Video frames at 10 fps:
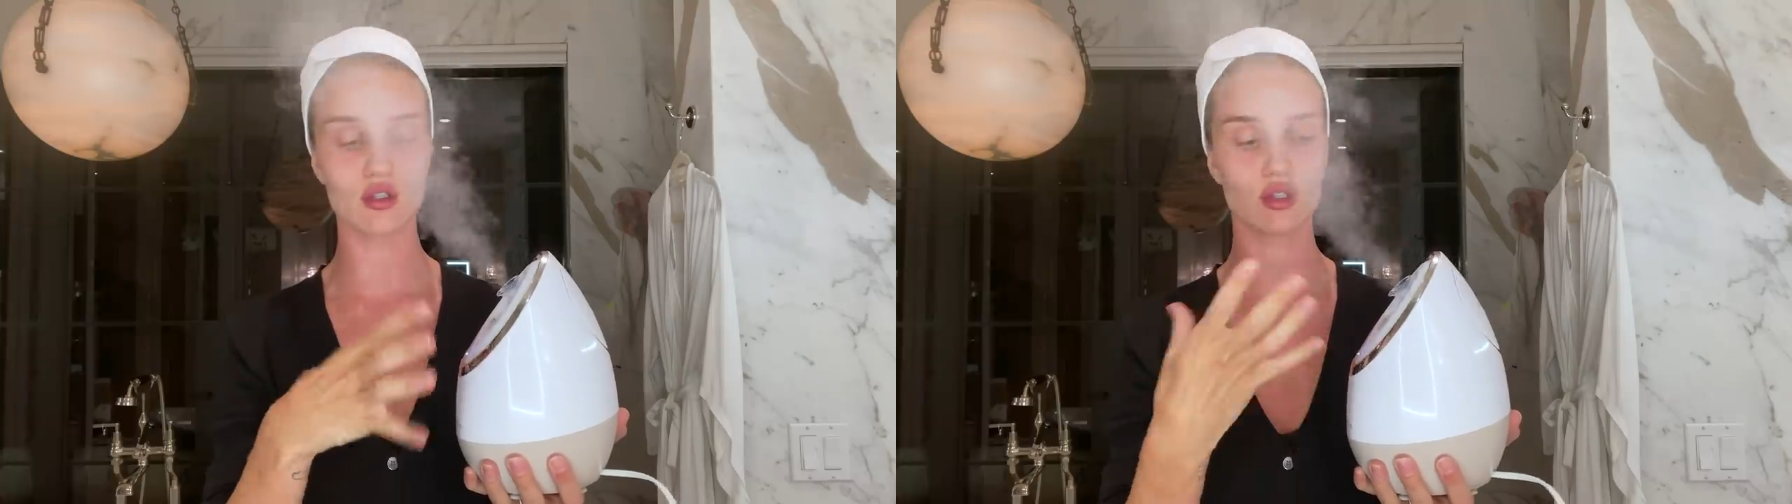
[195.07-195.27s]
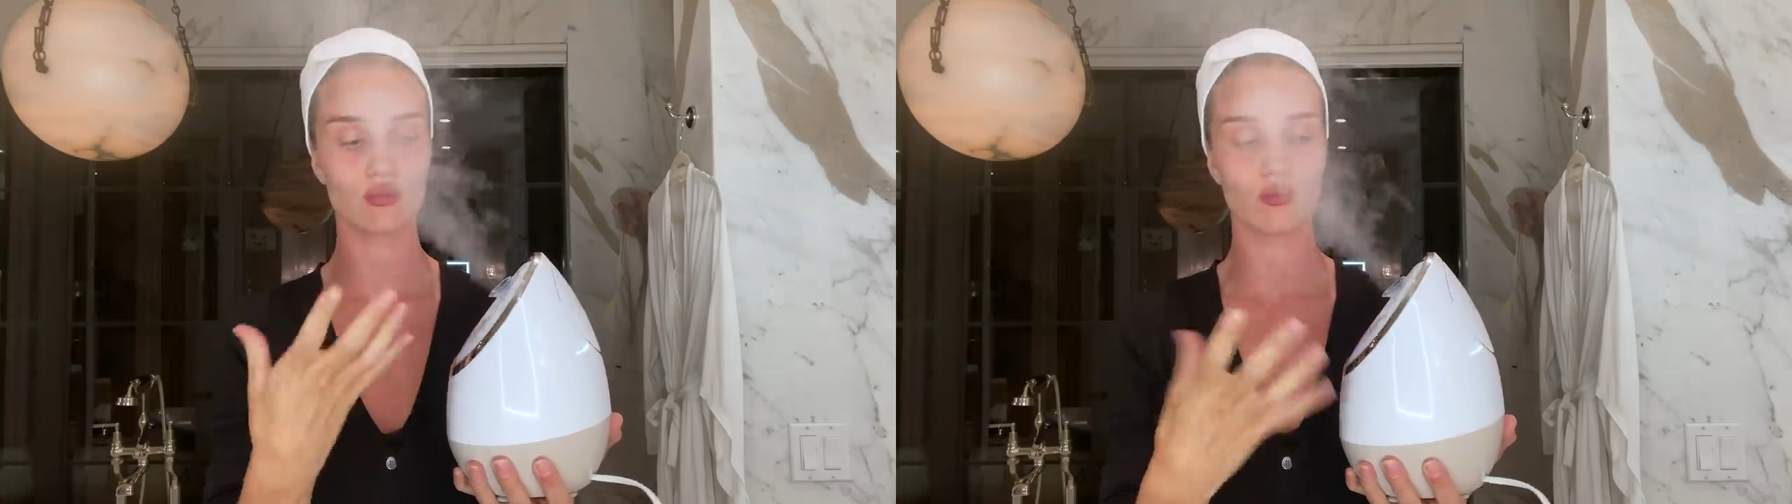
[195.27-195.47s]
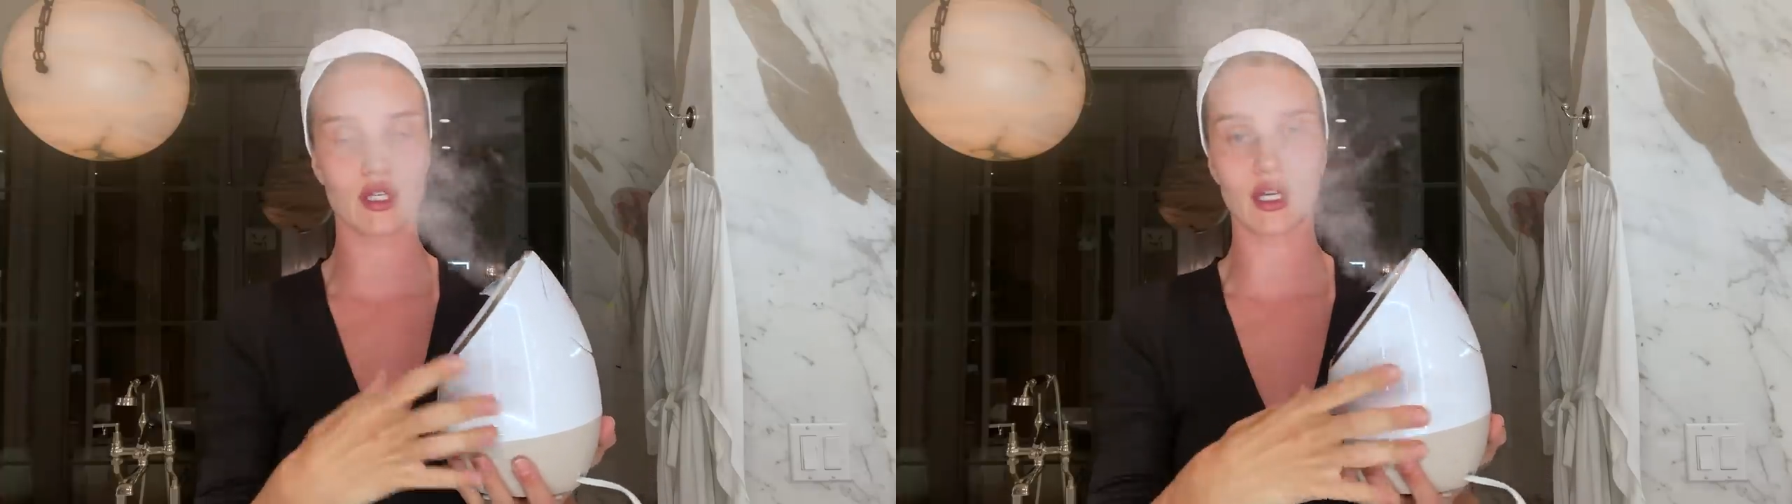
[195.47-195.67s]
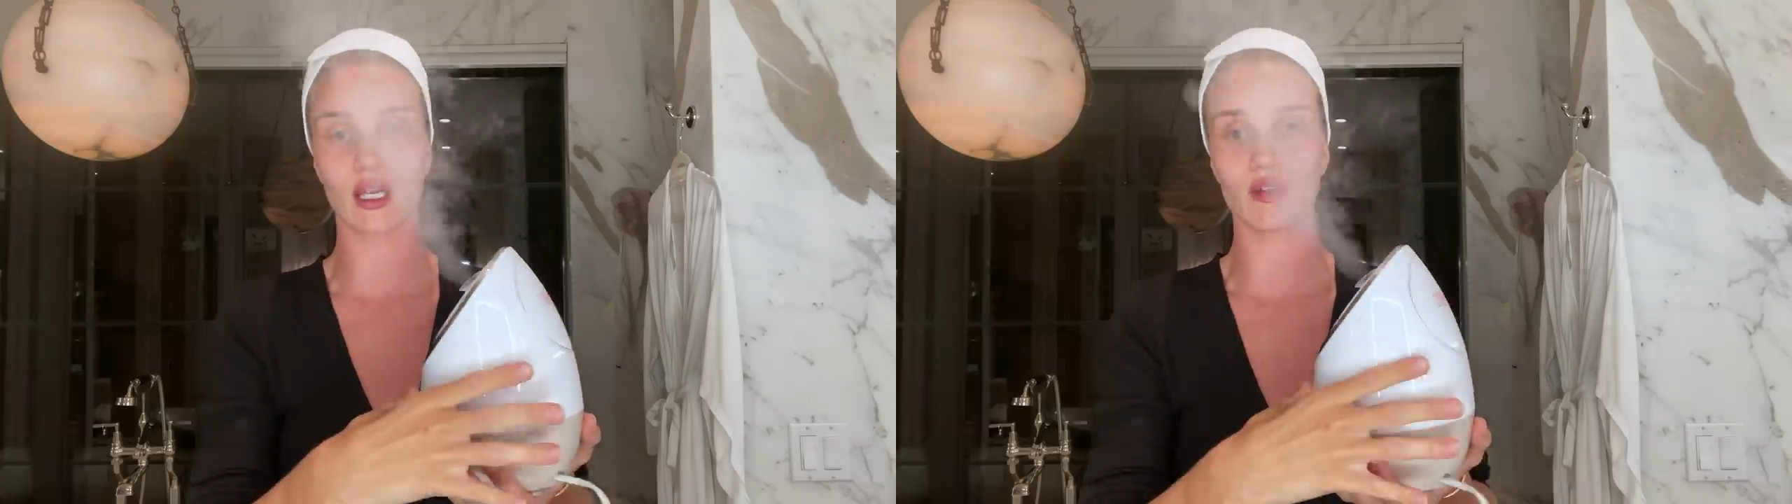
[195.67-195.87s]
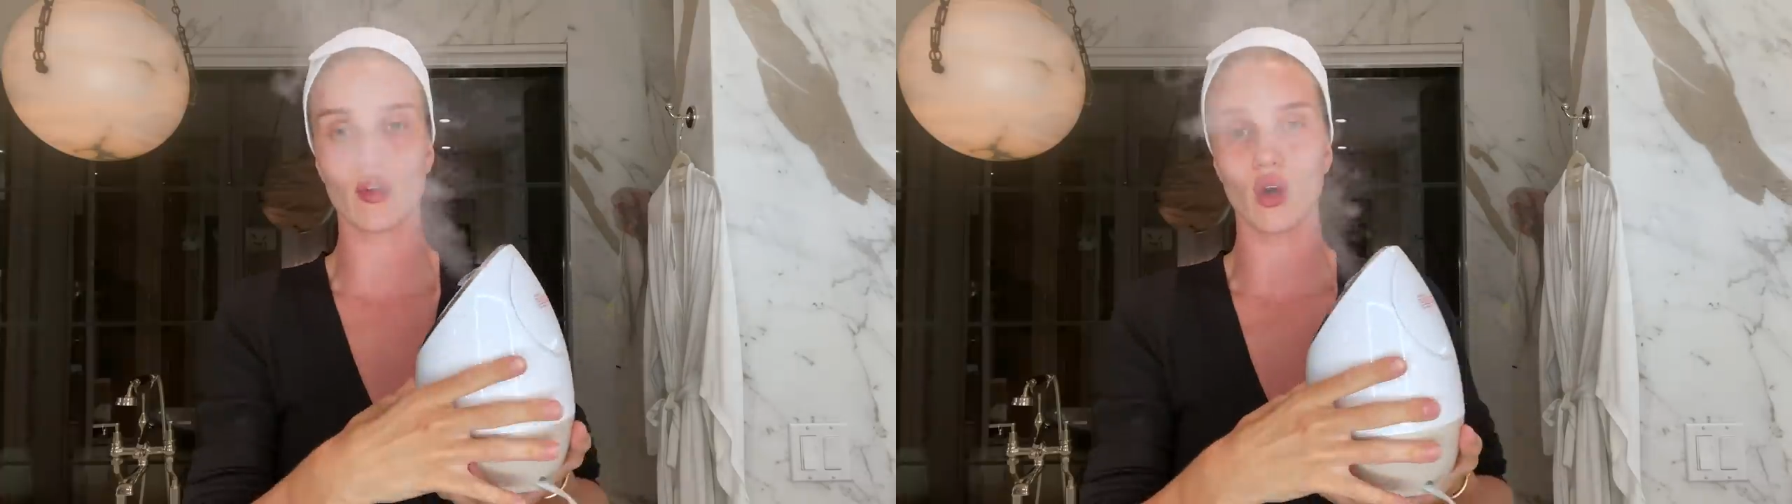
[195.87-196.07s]
You shouldn't really
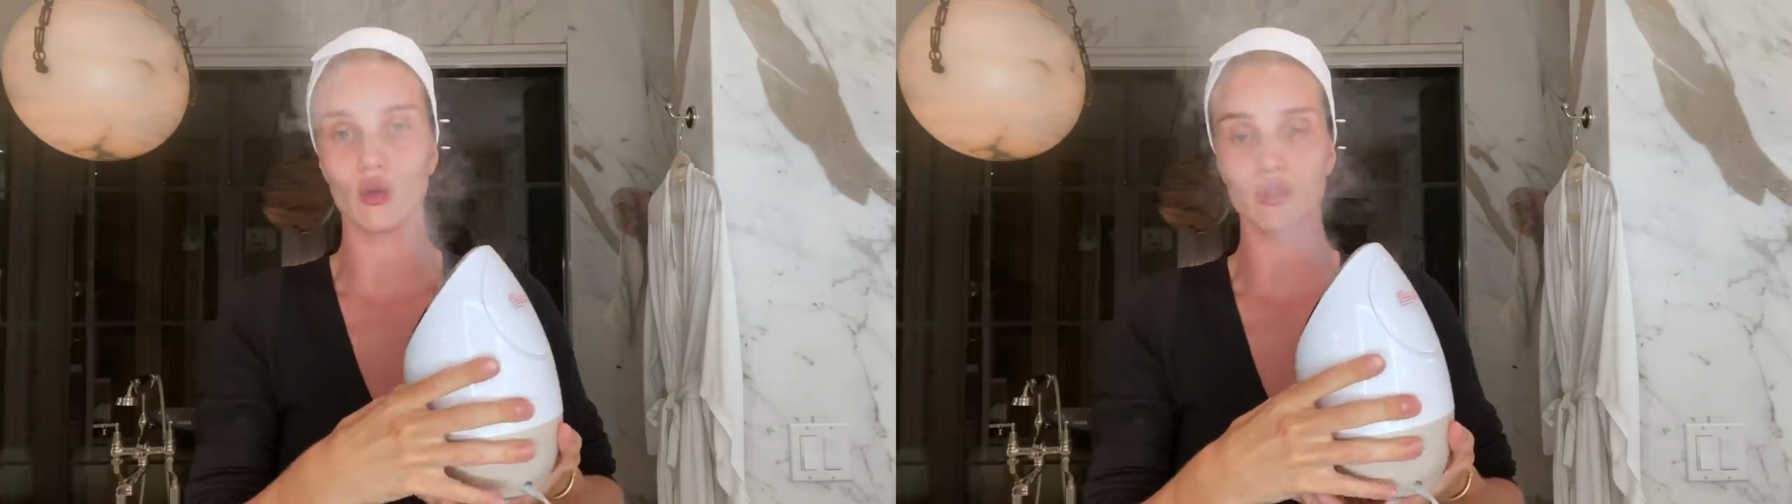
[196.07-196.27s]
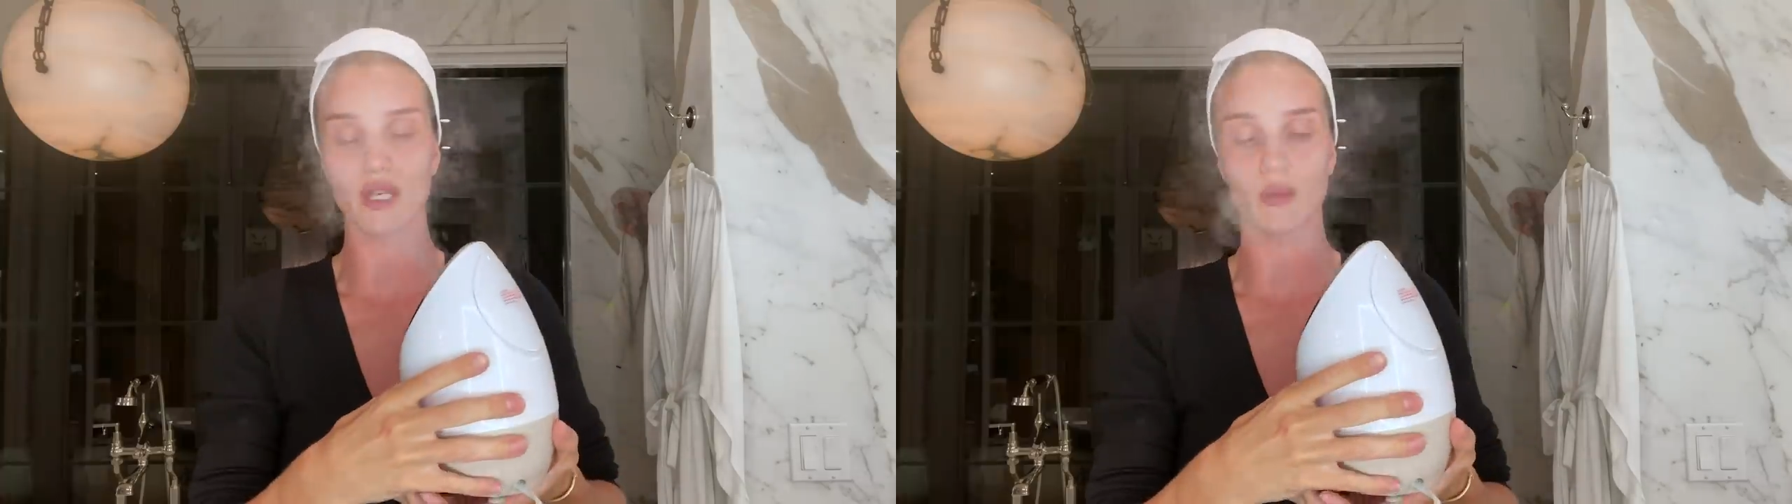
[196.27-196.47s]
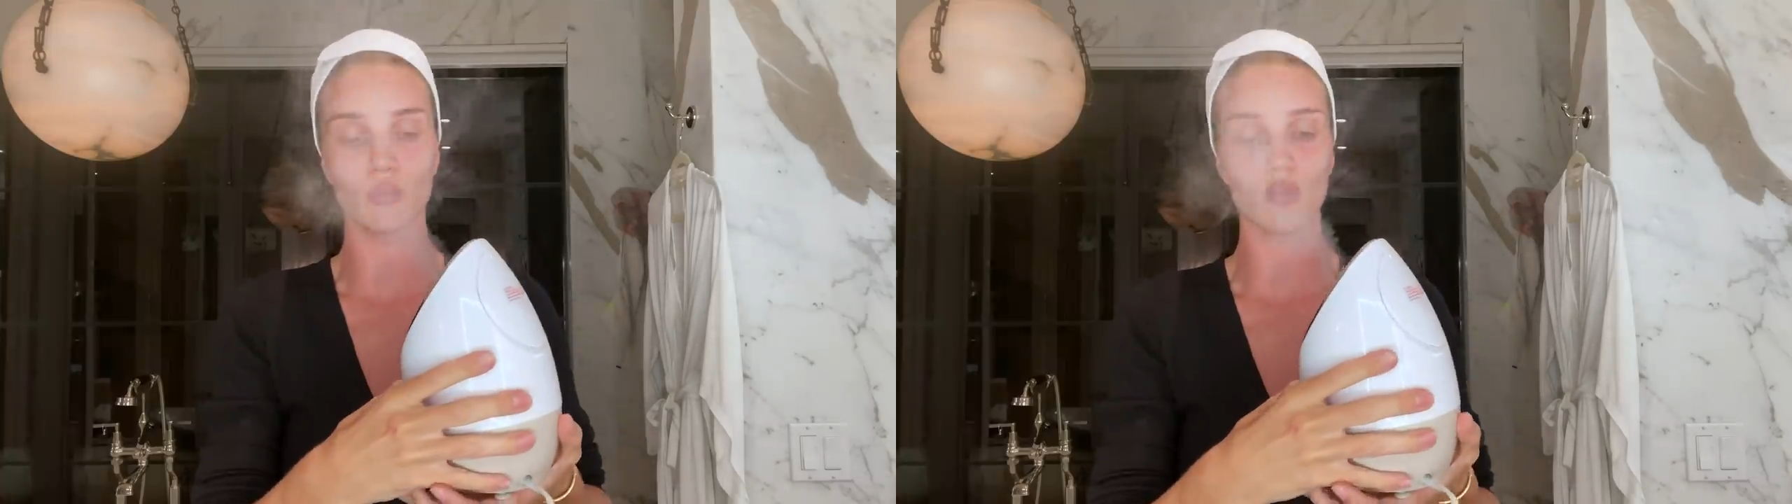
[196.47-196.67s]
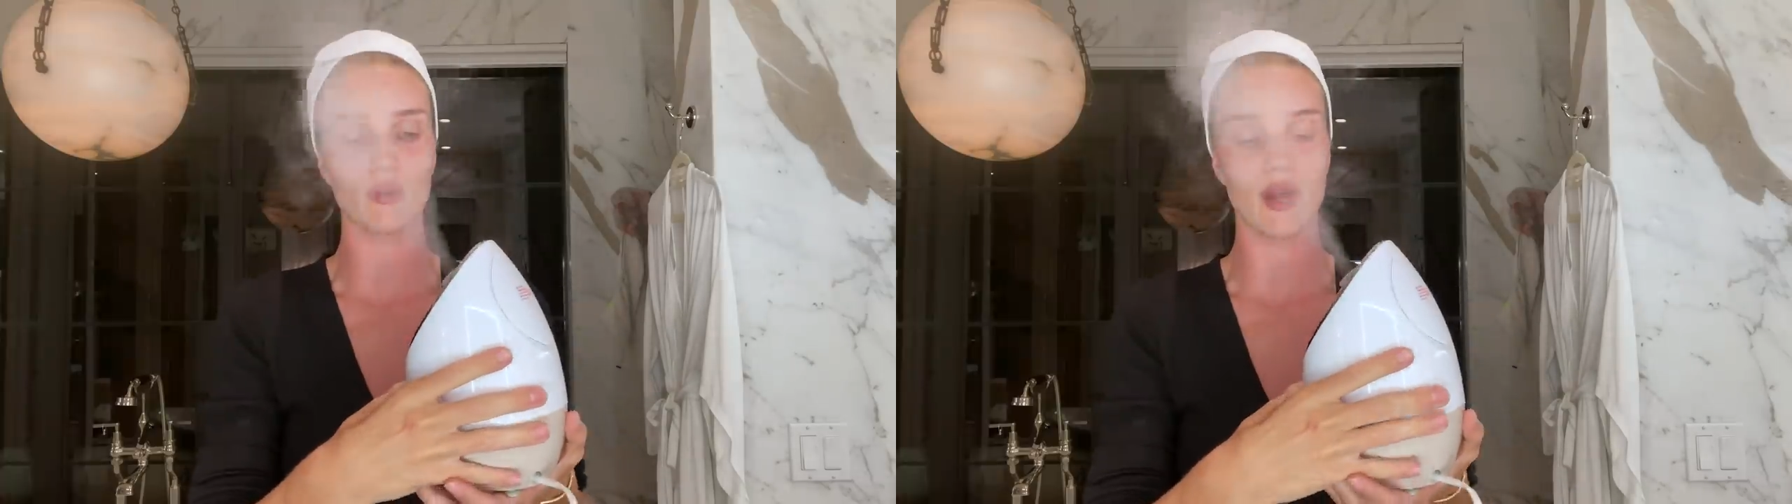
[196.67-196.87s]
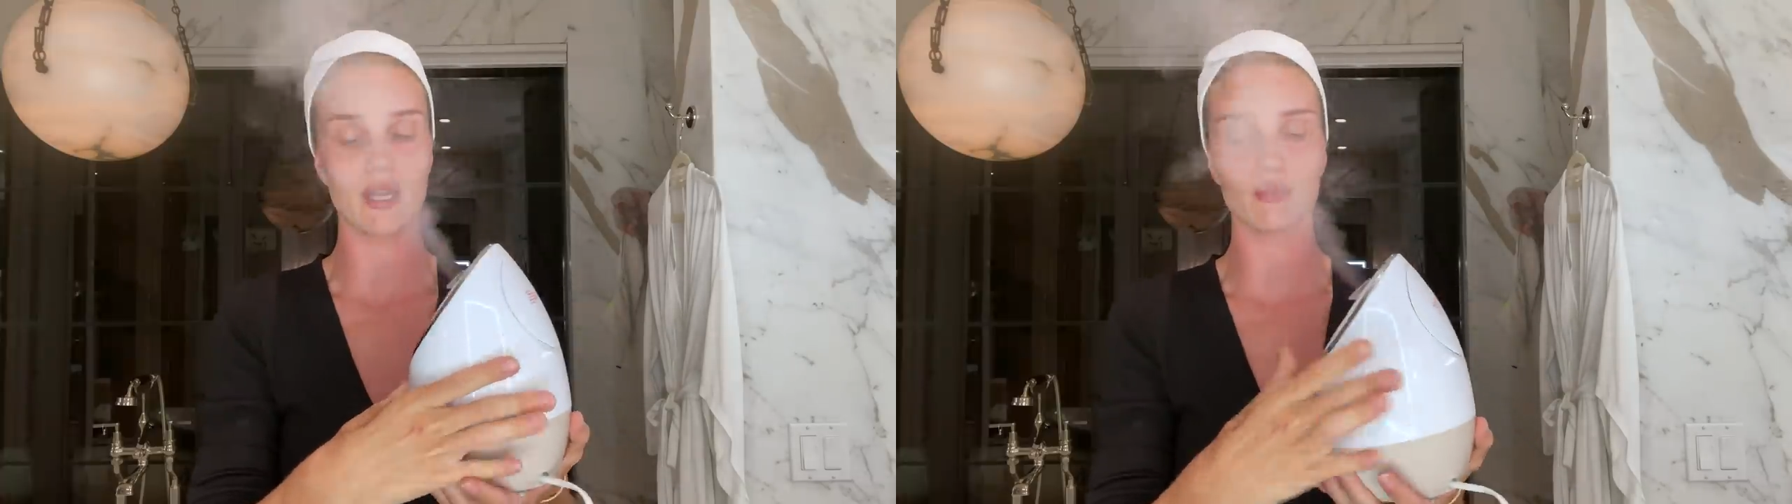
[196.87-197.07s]
kind of hold it and walk
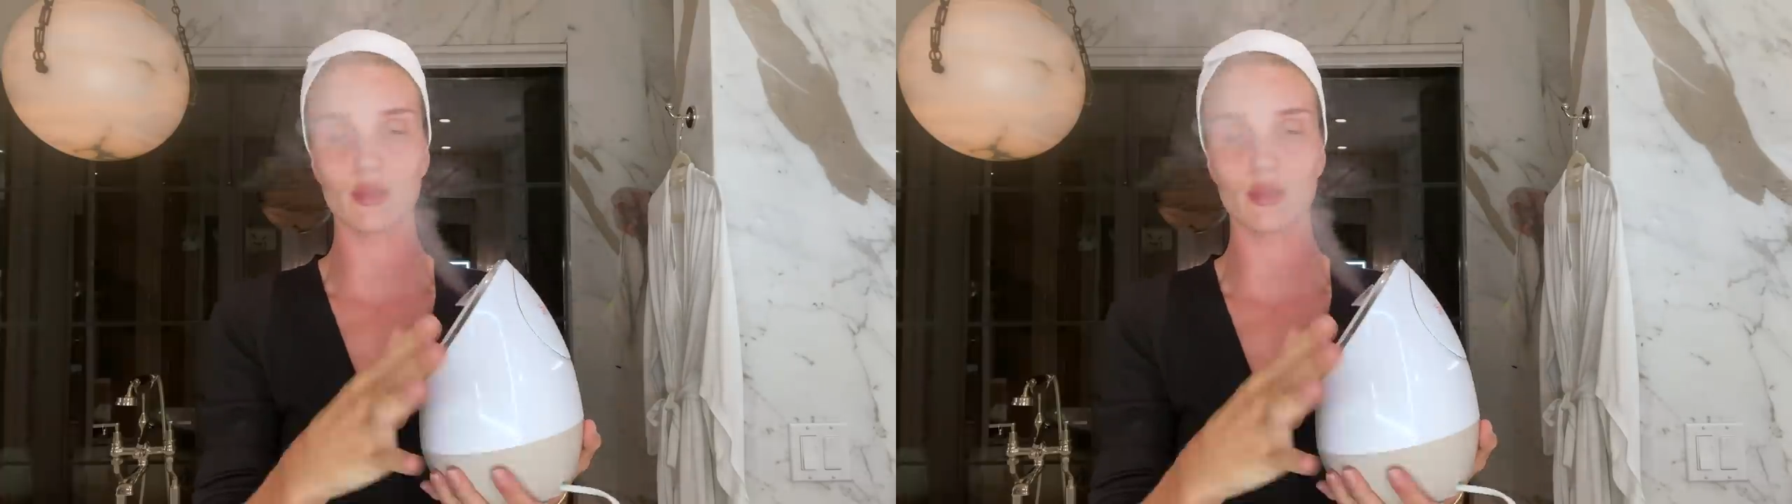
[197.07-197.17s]
around.